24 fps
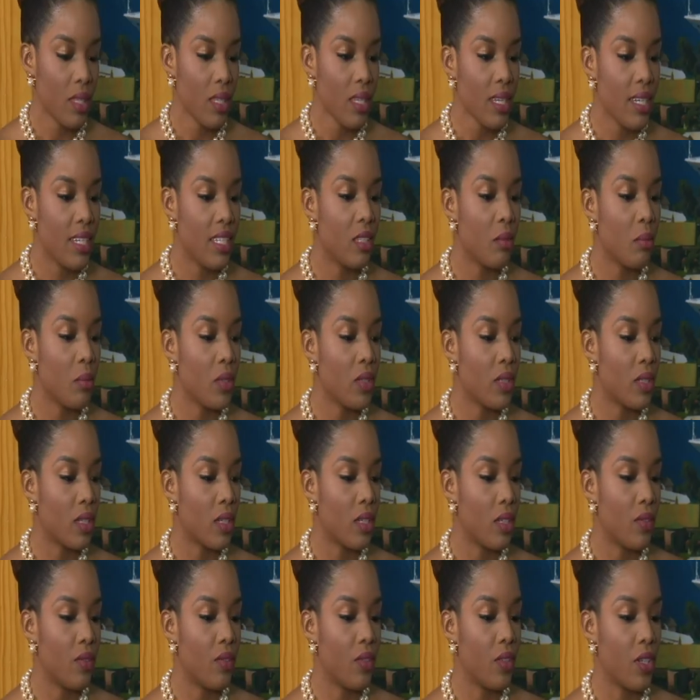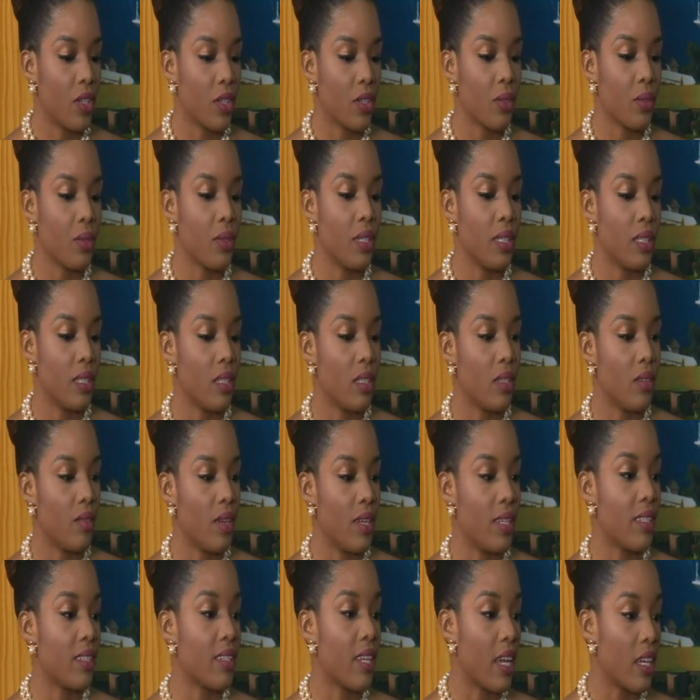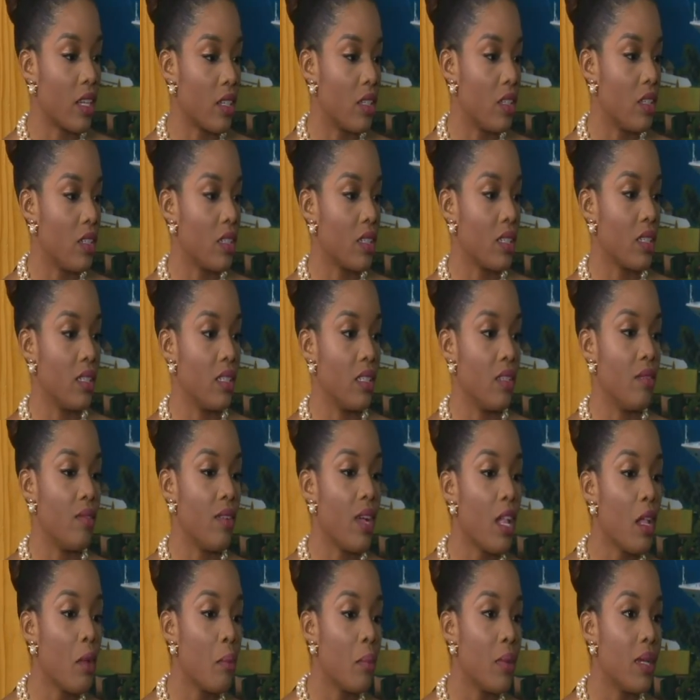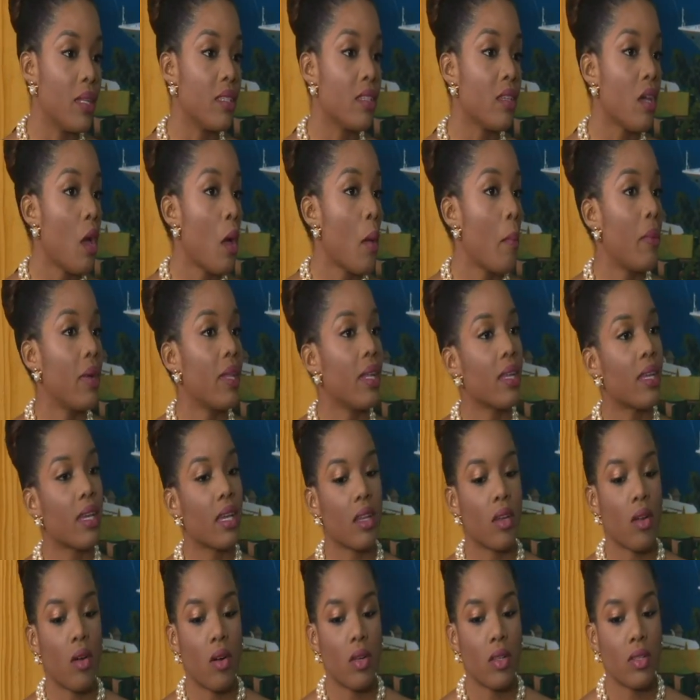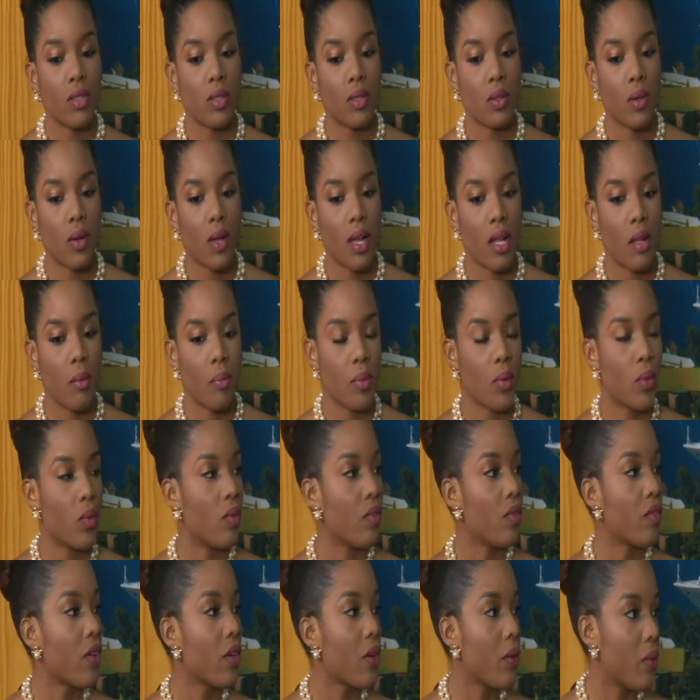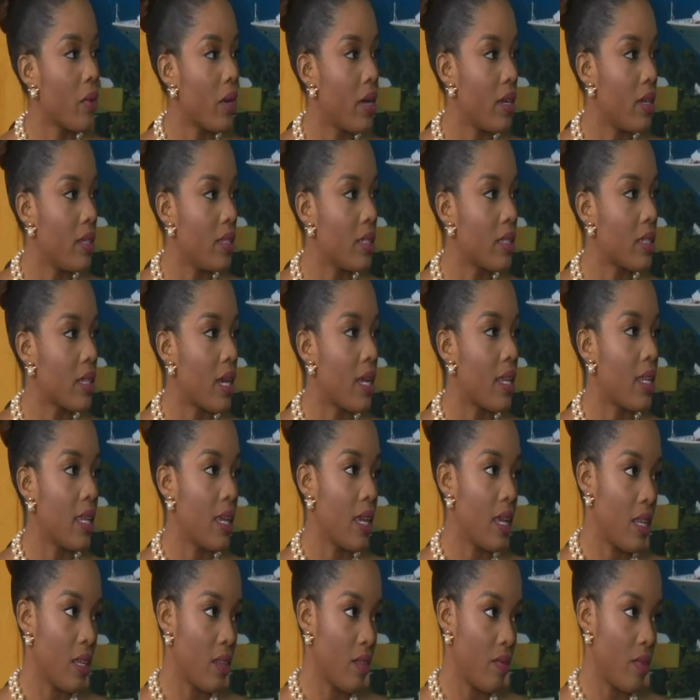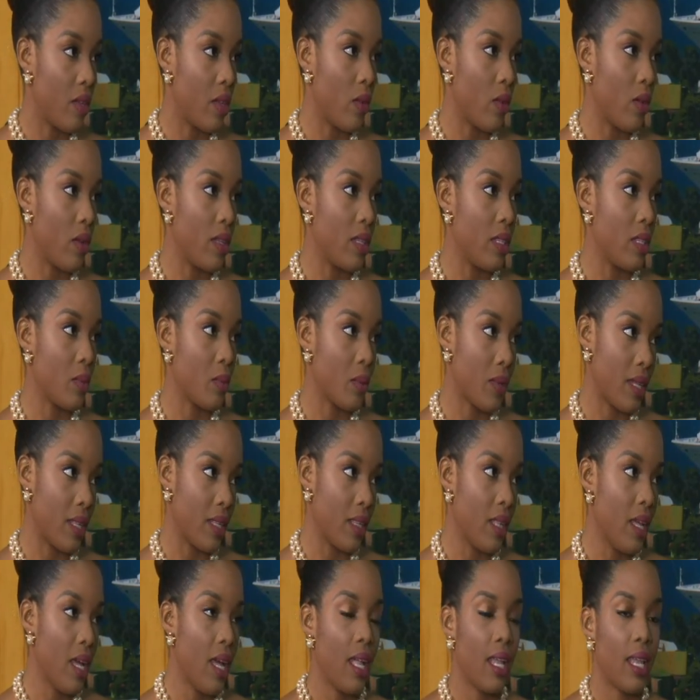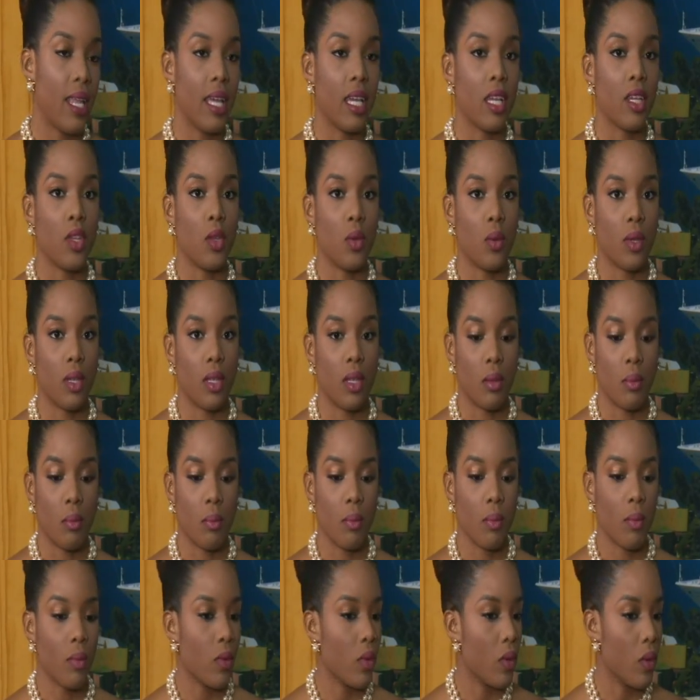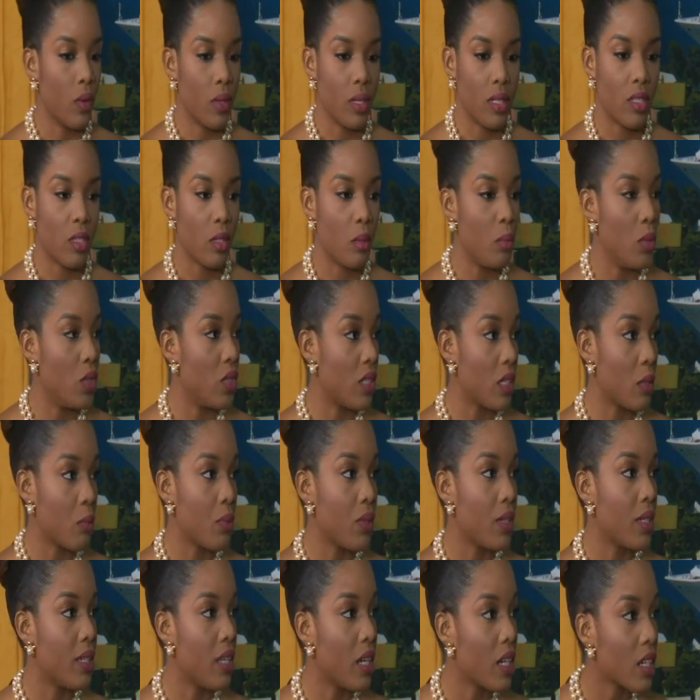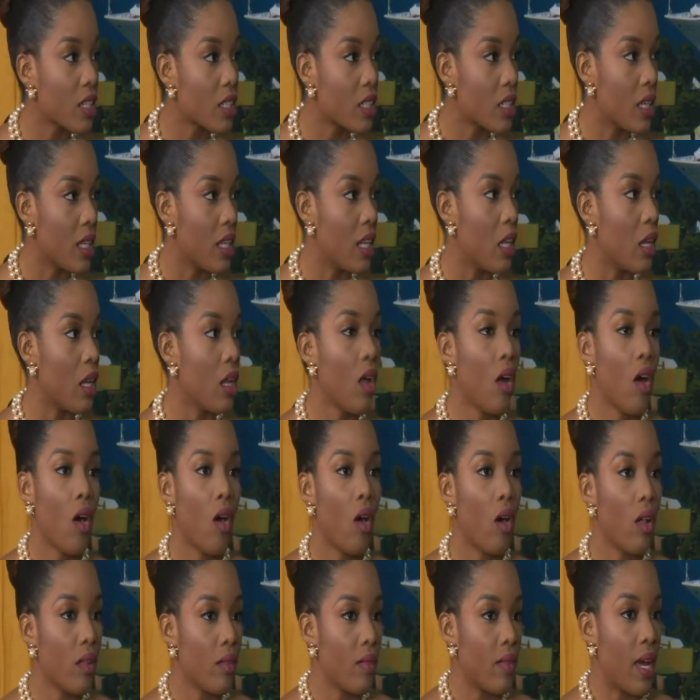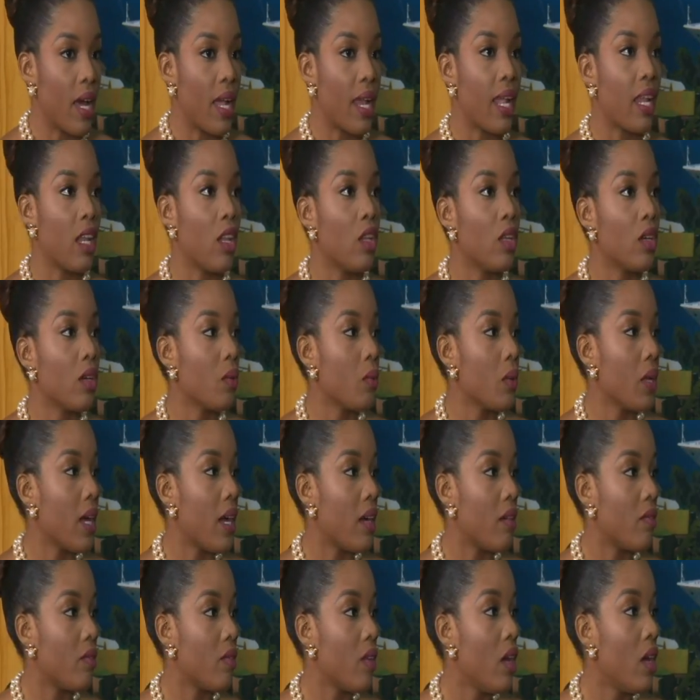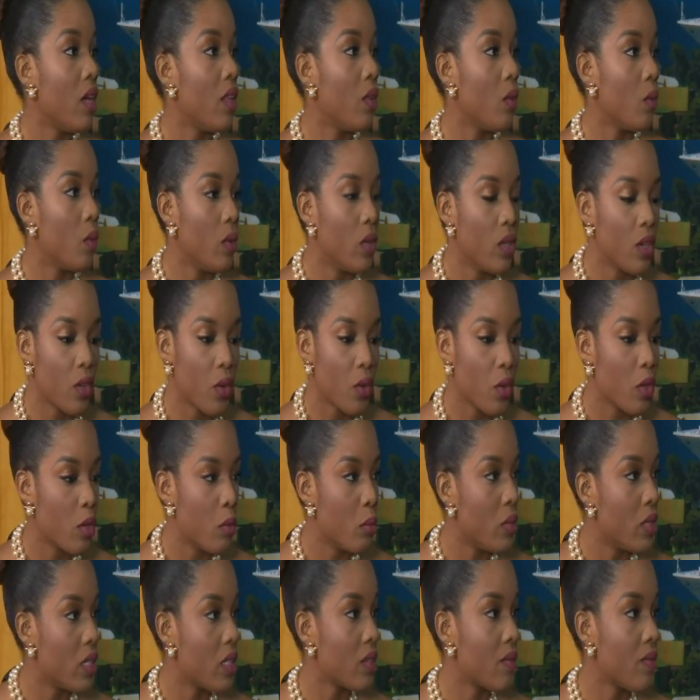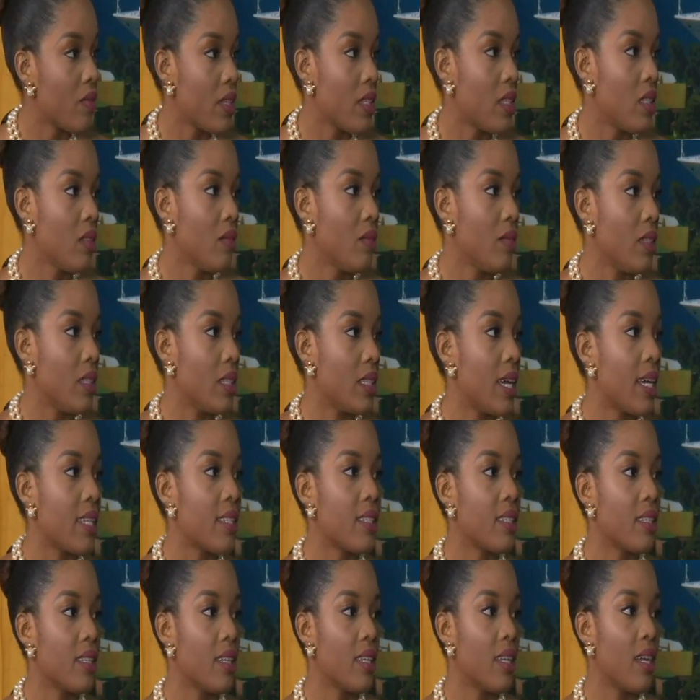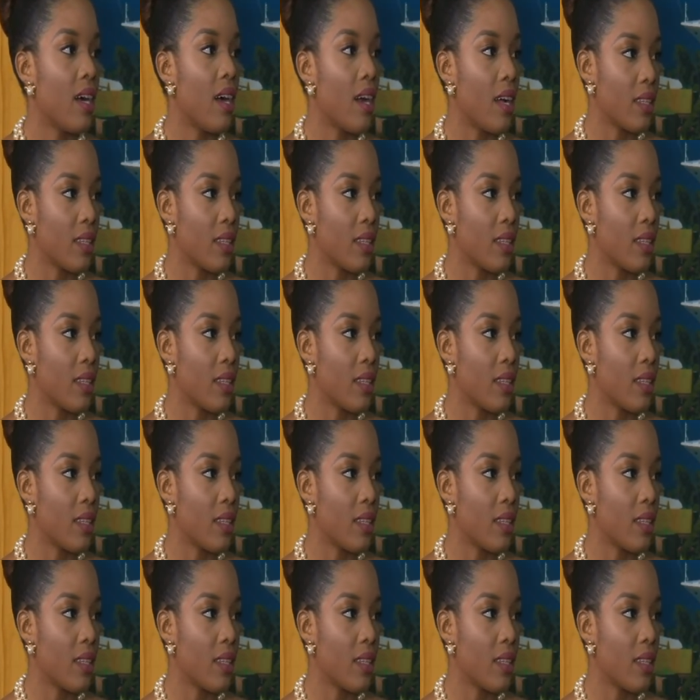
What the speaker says: is music good for your creative and psychological development, but it can also help you with careers at the end of it all as well. Like you can go into music production and all of that. And look, we have the World Creole Music Festival. That's another